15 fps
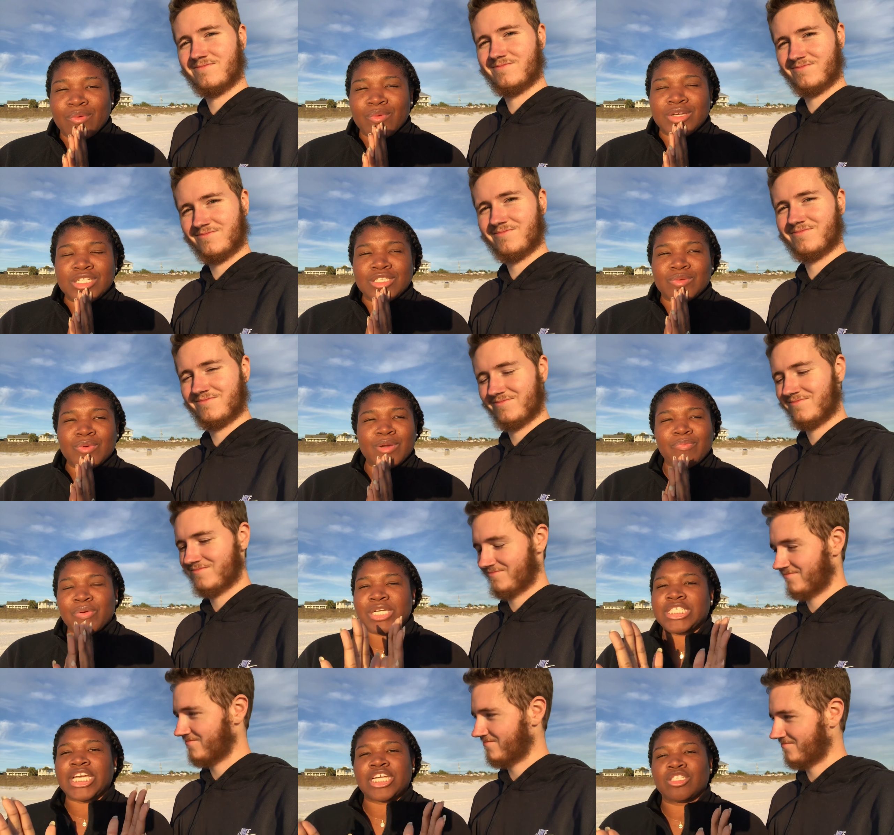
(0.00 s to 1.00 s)
Speaker 1: We
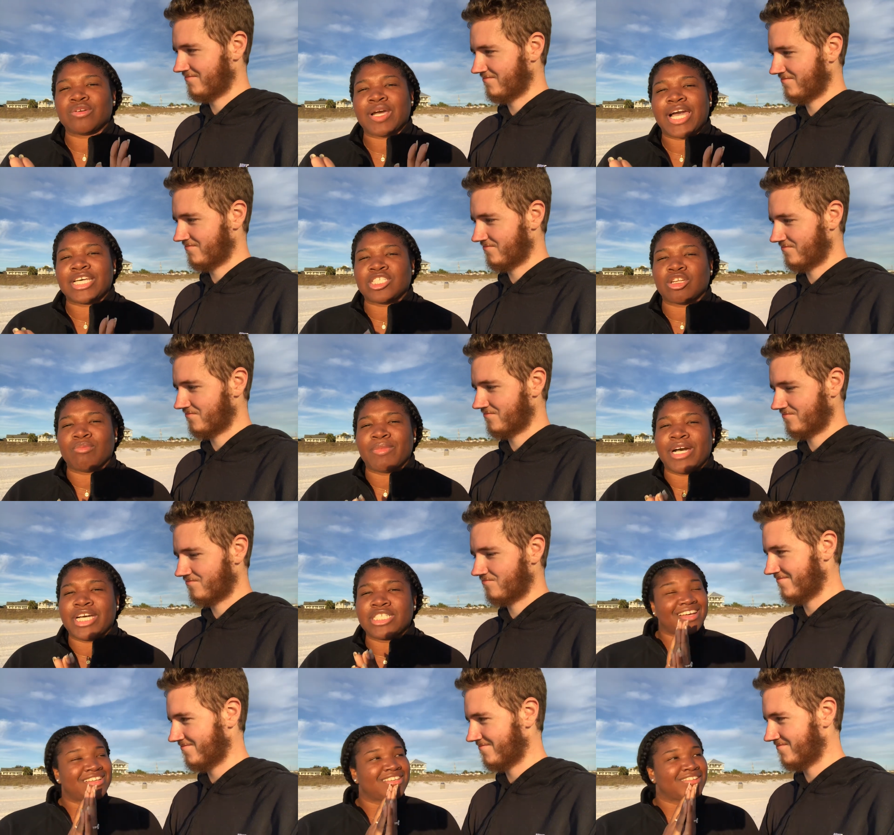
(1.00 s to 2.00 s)
appreciate you guys so
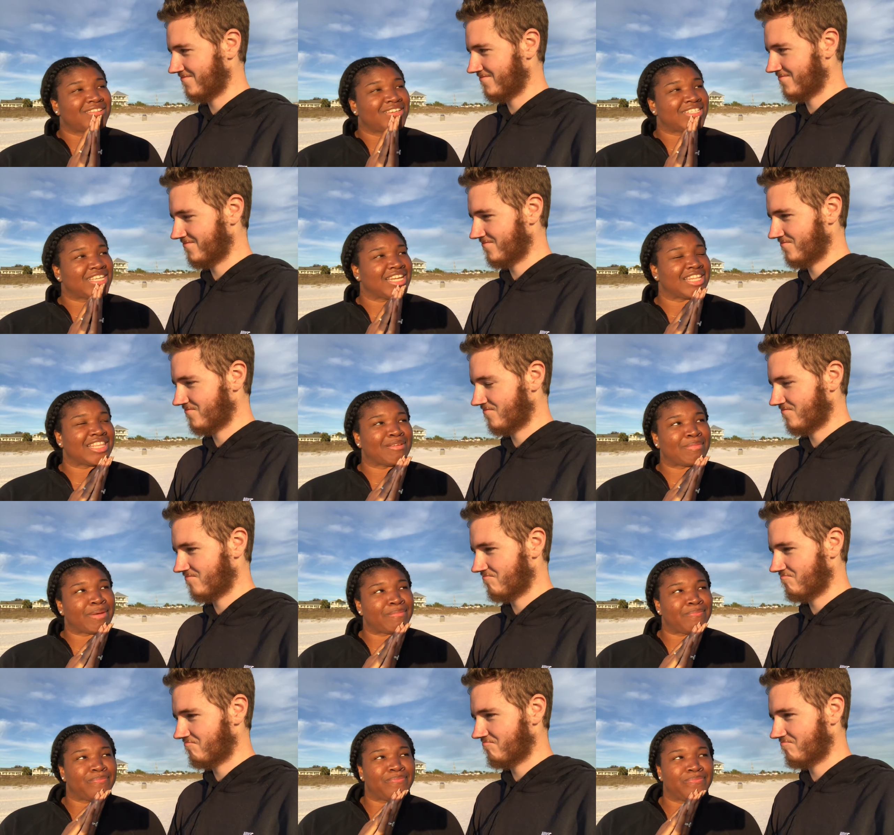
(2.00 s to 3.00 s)
much. You didn't say anything,
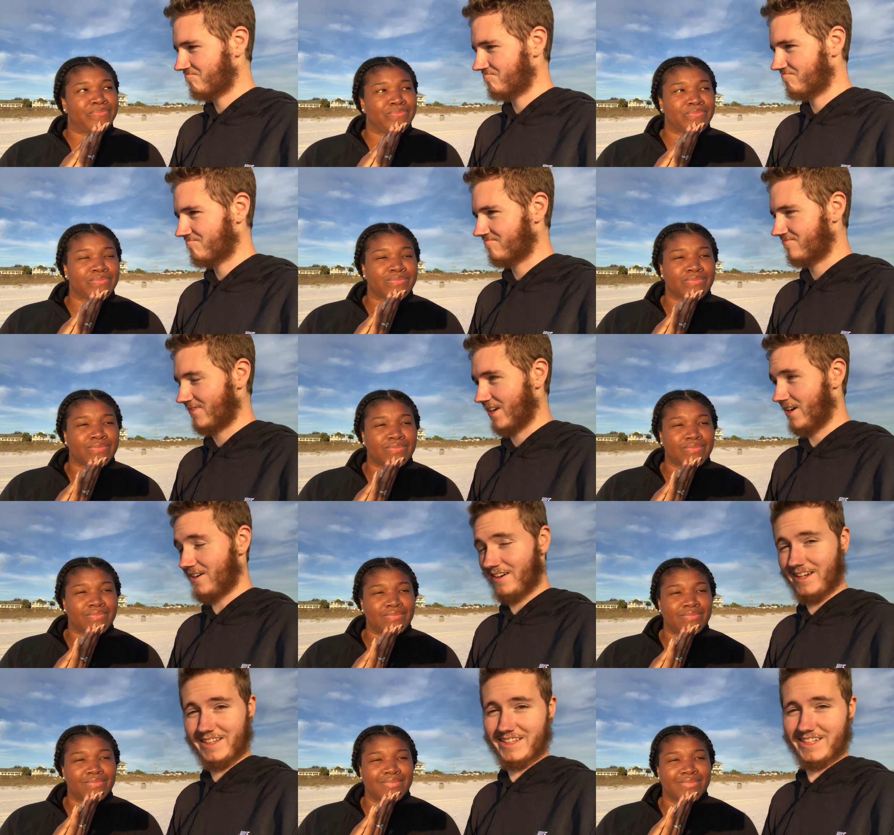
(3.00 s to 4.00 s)
babe?
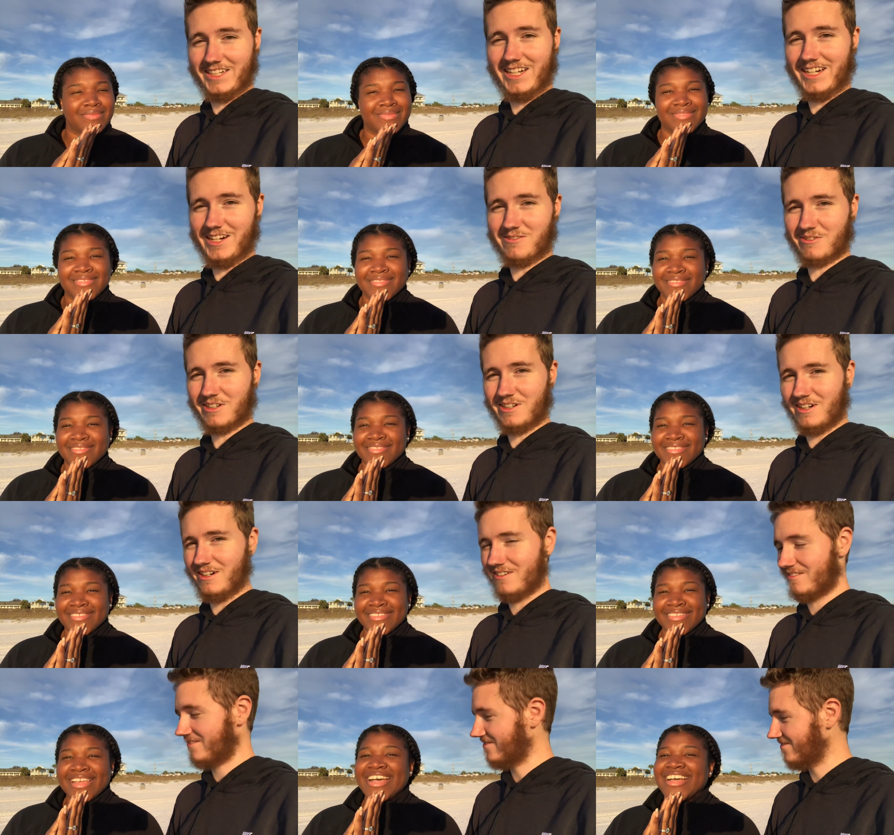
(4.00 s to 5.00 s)
Speaker 2: No, I think she covered it all.